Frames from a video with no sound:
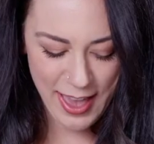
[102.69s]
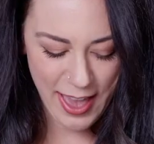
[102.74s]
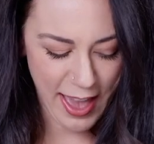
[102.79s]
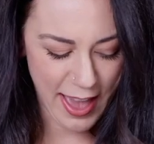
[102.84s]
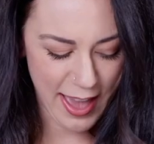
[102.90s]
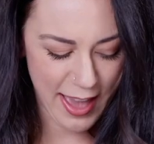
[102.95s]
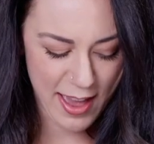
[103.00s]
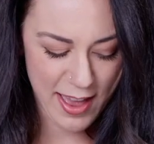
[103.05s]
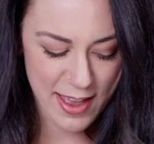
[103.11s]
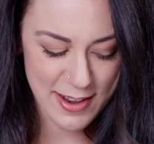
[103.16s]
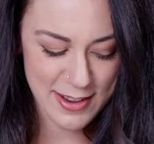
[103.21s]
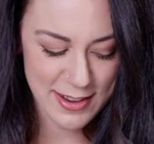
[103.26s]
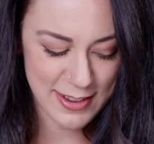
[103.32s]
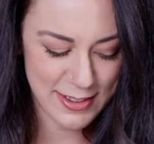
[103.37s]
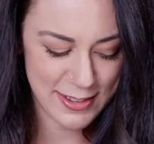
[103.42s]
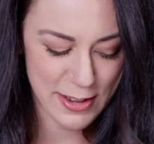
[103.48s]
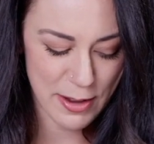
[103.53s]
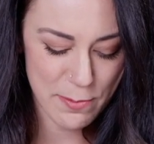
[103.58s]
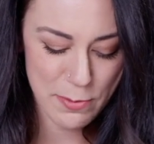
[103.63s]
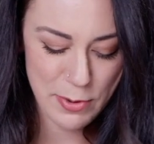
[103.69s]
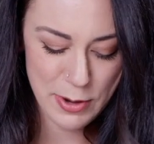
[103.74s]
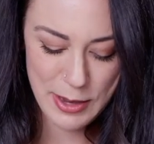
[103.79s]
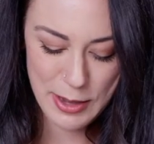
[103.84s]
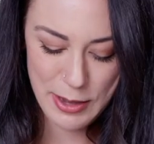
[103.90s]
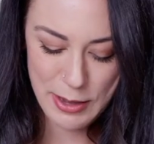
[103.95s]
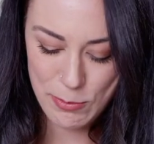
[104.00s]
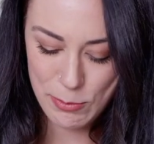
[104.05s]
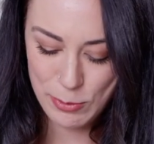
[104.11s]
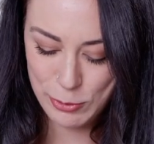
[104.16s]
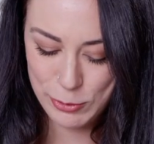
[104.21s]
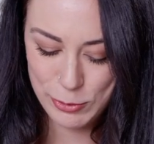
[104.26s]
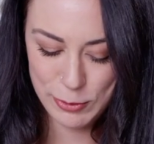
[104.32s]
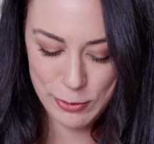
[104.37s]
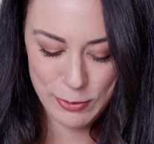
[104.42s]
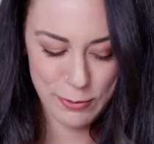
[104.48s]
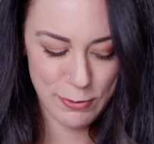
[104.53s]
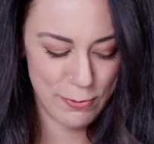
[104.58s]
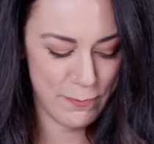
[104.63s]
And somebody was
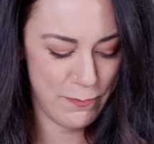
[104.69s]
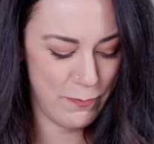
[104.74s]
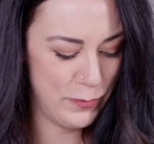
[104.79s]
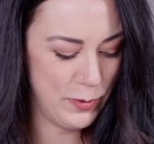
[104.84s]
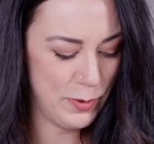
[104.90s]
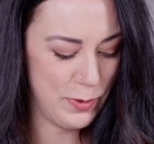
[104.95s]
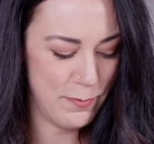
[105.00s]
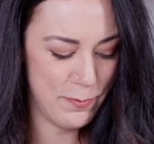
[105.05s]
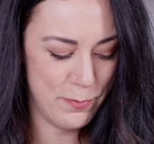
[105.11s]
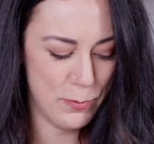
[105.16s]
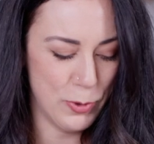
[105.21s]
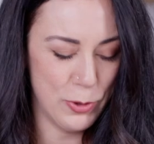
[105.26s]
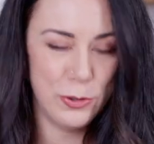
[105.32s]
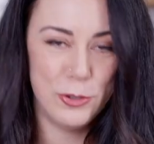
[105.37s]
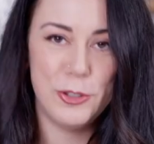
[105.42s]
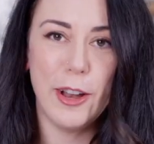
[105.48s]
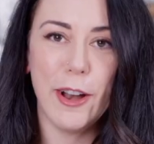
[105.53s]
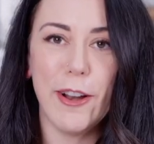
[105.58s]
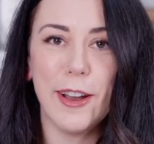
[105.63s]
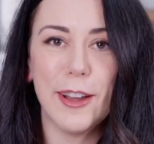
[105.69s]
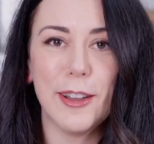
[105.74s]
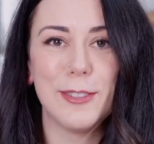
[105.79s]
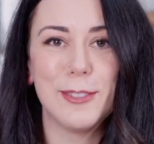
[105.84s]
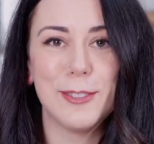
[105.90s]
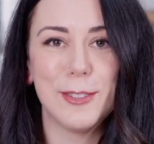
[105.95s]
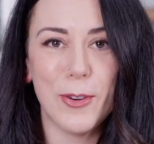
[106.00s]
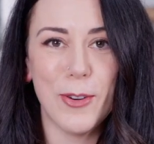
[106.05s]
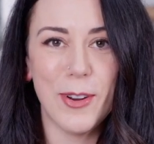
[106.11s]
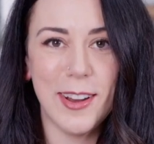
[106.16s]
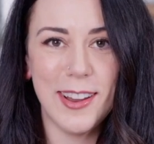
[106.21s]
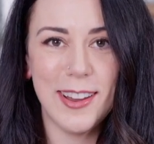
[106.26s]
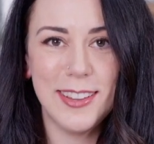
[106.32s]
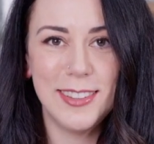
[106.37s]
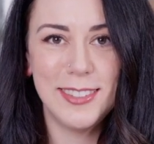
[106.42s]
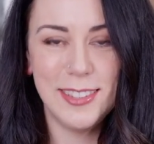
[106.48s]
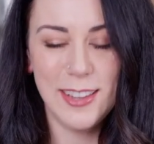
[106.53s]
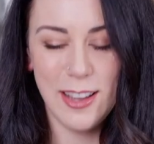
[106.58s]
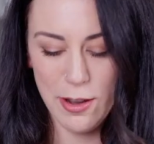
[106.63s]
sharing
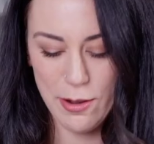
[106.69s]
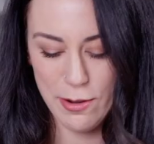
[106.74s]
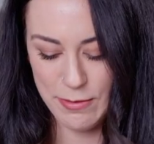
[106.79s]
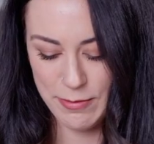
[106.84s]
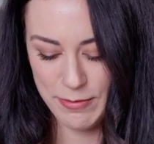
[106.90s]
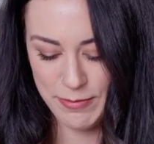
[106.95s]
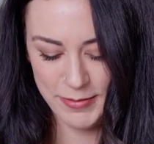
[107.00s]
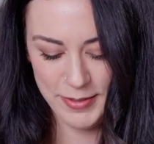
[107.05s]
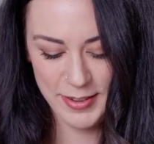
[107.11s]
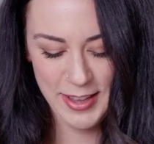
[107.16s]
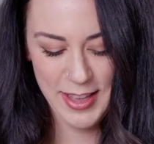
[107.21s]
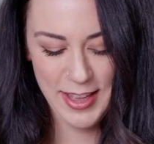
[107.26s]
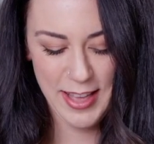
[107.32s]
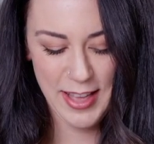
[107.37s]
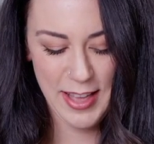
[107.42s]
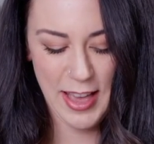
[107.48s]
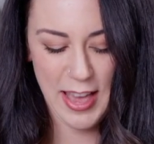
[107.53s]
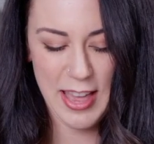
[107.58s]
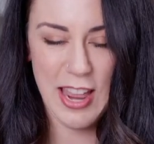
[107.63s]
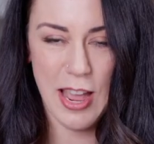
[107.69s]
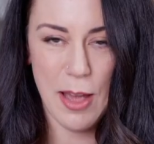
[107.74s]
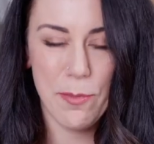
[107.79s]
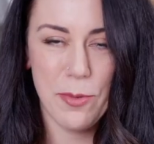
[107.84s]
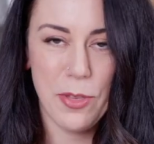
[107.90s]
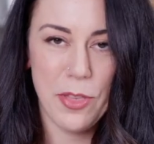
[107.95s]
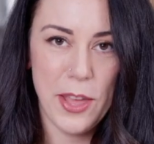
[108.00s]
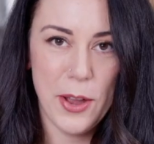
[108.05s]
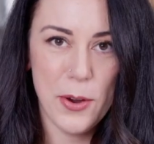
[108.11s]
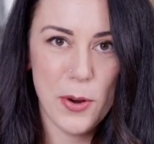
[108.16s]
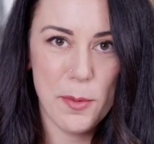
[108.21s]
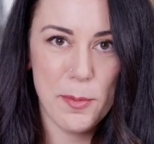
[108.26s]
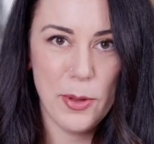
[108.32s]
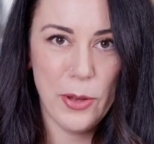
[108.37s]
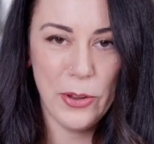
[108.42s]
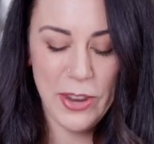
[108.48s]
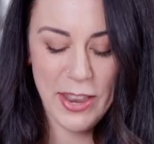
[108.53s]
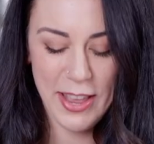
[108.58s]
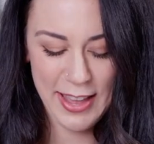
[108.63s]
stories of an amp that they were
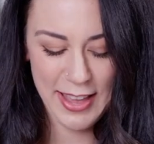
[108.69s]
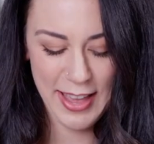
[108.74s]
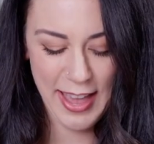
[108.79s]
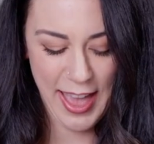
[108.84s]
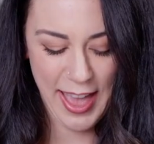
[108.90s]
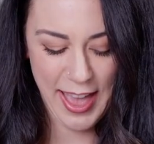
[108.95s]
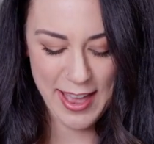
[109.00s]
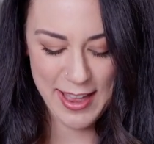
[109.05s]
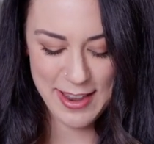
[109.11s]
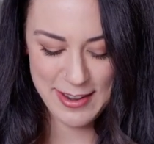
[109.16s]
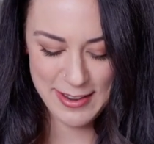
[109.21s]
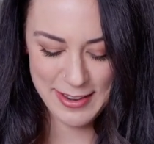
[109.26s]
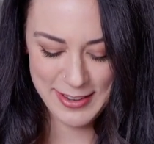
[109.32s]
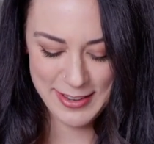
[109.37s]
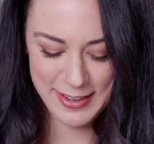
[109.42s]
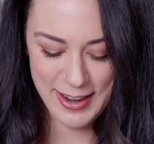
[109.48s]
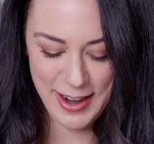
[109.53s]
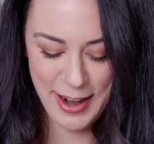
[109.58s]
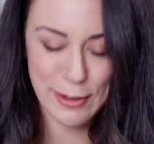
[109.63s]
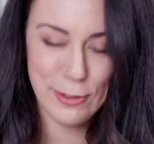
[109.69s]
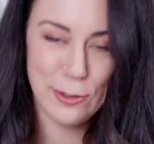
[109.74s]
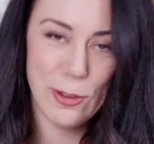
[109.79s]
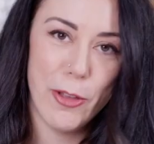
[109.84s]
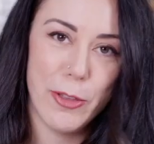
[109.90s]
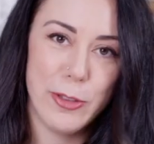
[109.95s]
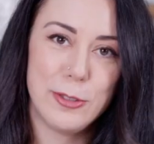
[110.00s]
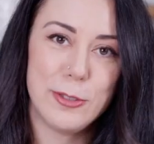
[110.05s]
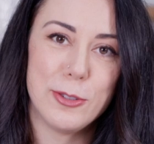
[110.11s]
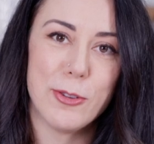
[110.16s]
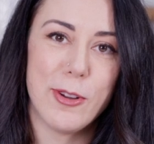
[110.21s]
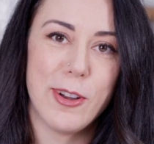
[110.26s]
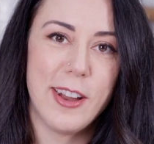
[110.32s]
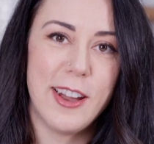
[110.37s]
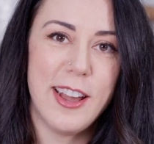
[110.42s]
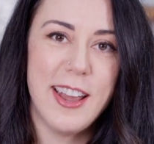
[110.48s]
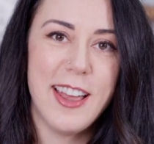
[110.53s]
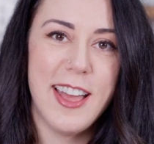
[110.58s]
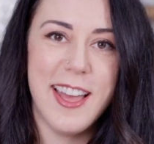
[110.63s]
building, and I saw the
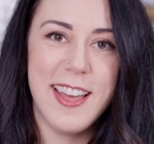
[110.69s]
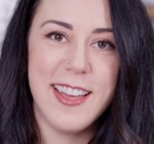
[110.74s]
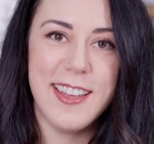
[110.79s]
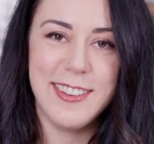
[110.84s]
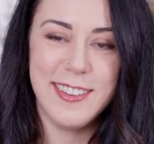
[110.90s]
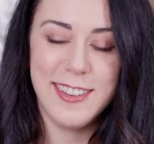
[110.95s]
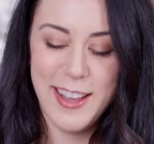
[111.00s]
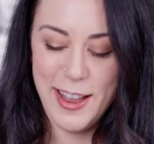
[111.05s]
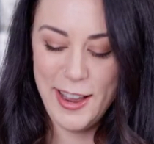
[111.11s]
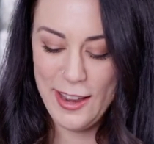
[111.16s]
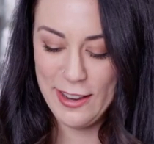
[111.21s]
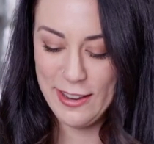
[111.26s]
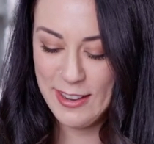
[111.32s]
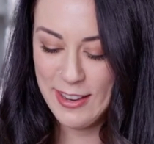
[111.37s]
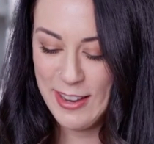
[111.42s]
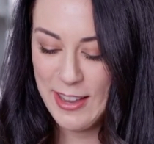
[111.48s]
story and I